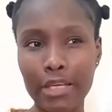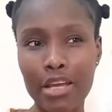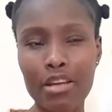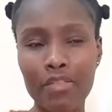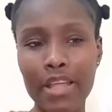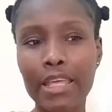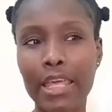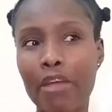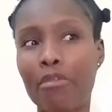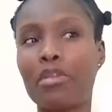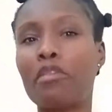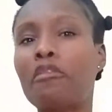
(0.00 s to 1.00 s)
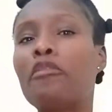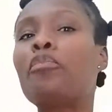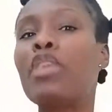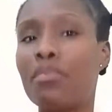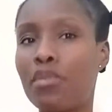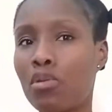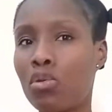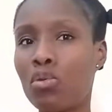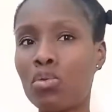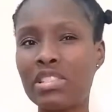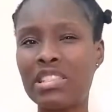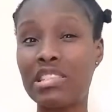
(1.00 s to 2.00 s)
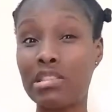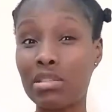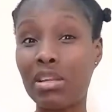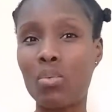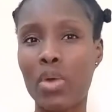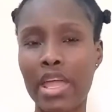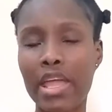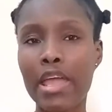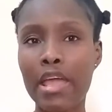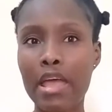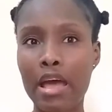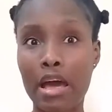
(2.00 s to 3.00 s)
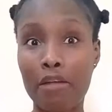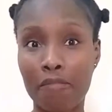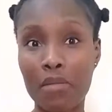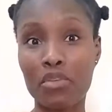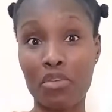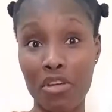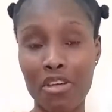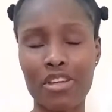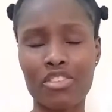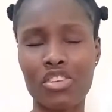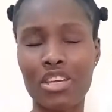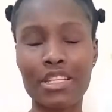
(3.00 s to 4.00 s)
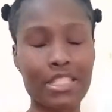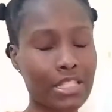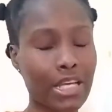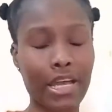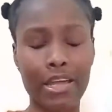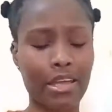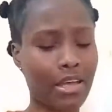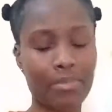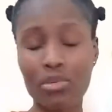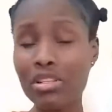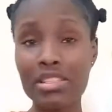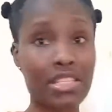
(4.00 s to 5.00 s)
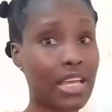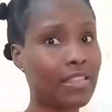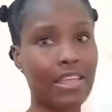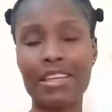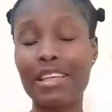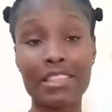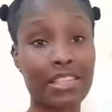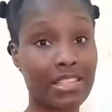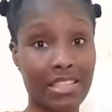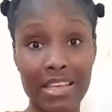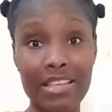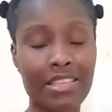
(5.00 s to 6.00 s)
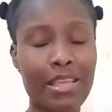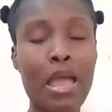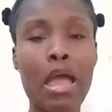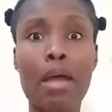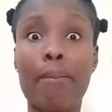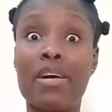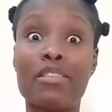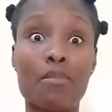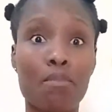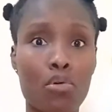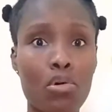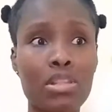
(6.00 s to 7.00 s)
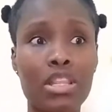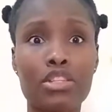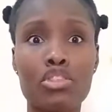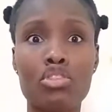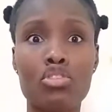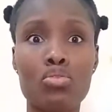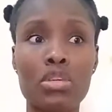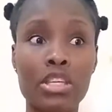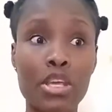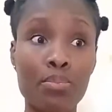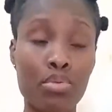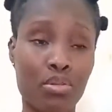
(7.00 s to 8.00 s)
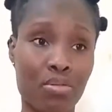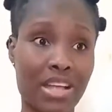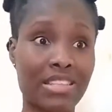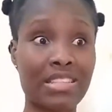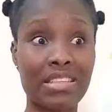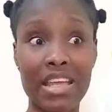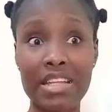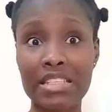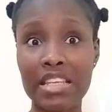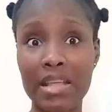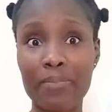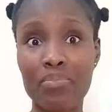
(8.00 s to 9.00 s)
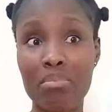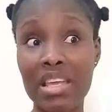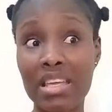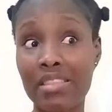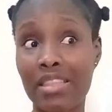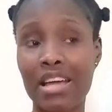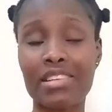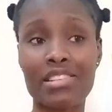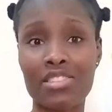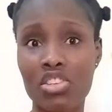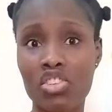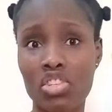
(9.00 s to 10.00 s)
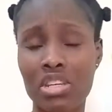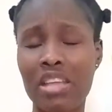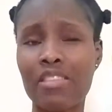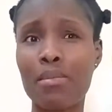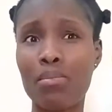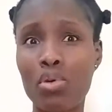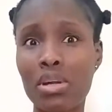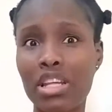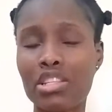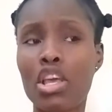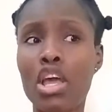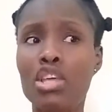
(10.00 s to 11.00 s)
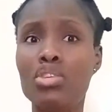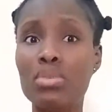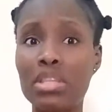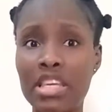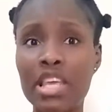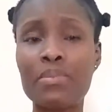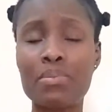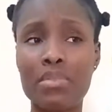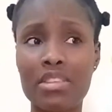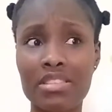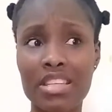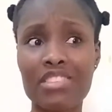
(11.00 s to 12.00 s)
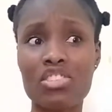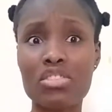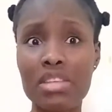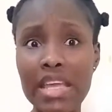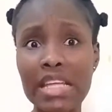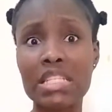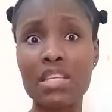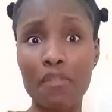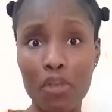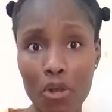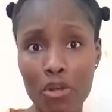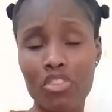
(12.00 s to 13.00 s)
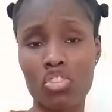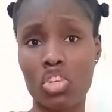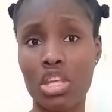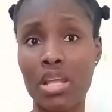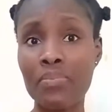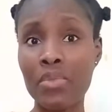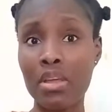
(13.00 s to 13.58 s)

kind of like get rid of people who steal away from your energy. I'm not saying that it's easy, but the more that you keep procrastinating making that decision, and the more that you keep such negative energy